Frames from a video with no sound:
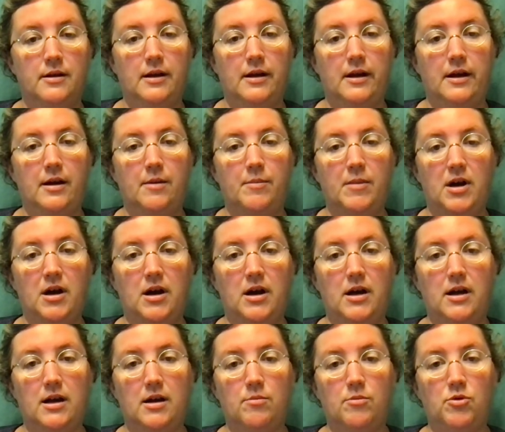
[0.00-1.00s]
M-I
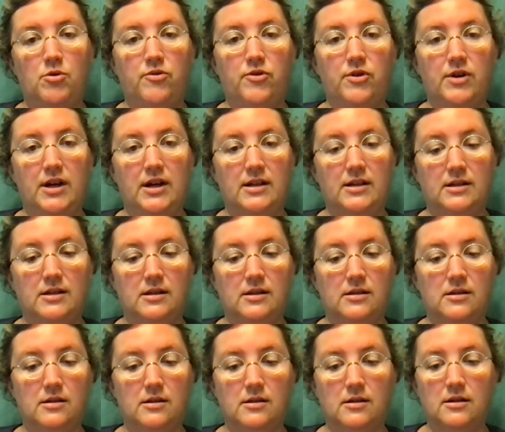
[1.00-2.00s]
and move your S
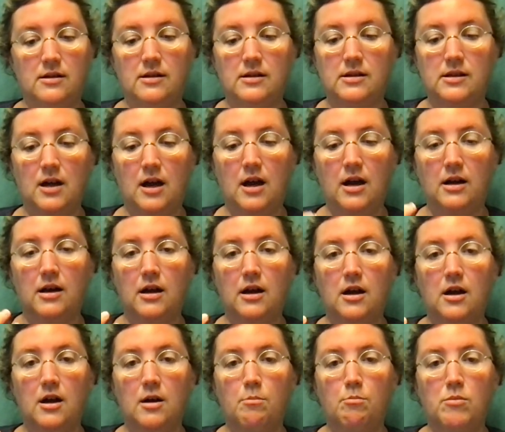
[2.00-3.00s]
to the side.
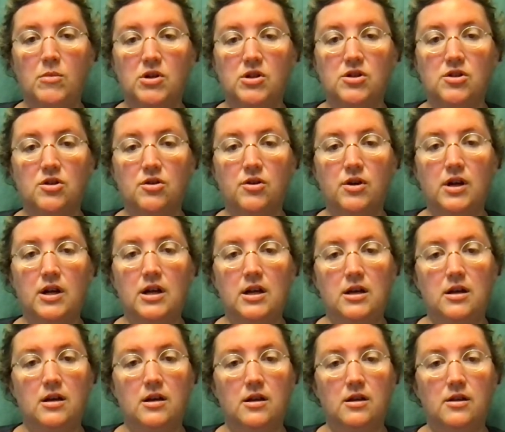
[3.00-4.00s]
Missouri,
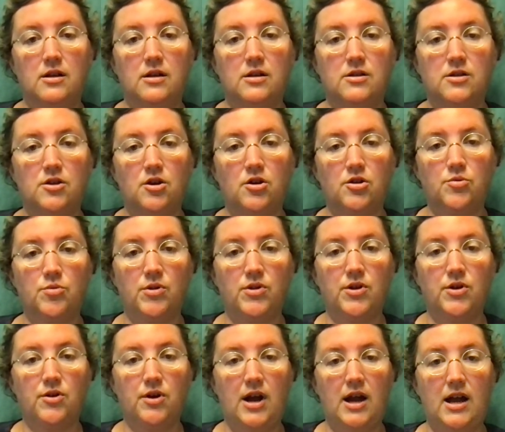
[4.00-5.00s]
it starts with
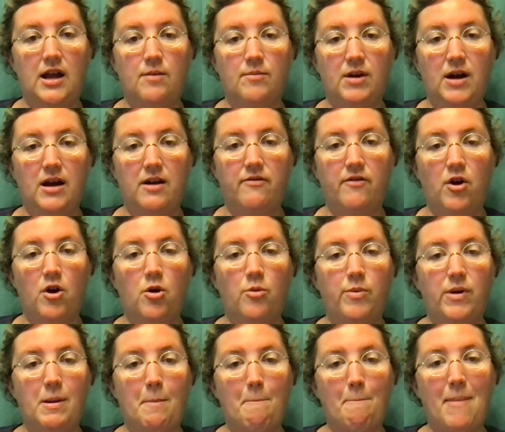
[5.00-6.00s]
your M kind of open
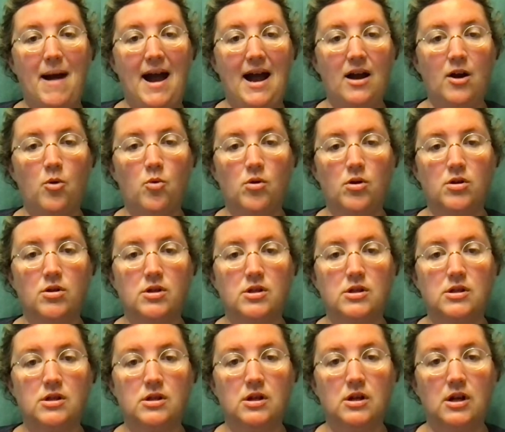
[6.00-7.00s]
and
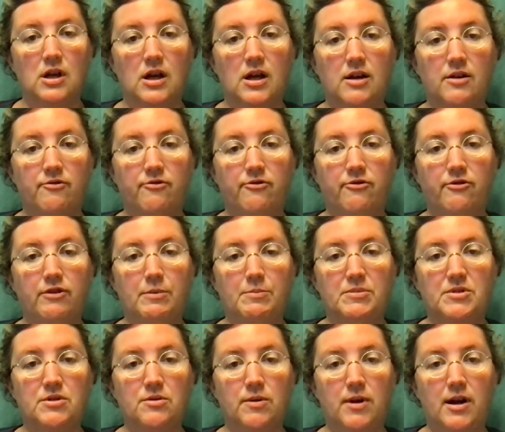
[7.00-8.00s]
backwards, and it
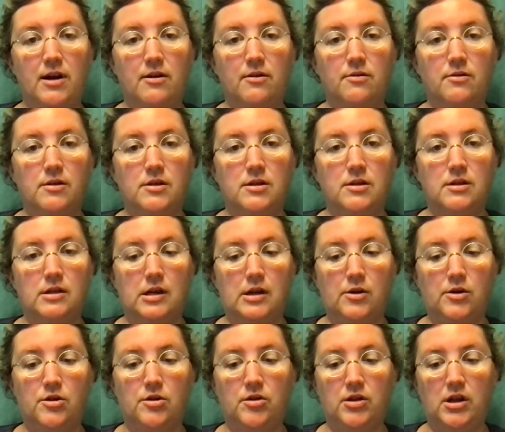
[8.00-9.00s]
flips around to
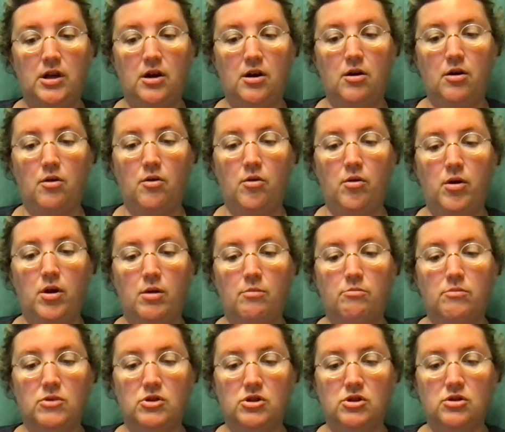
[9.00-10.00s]
the O.
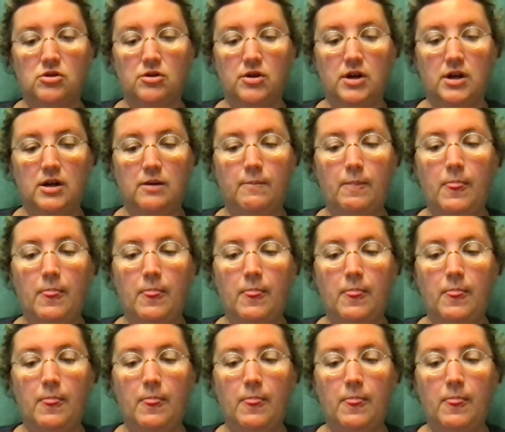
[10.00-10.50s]
Missouri.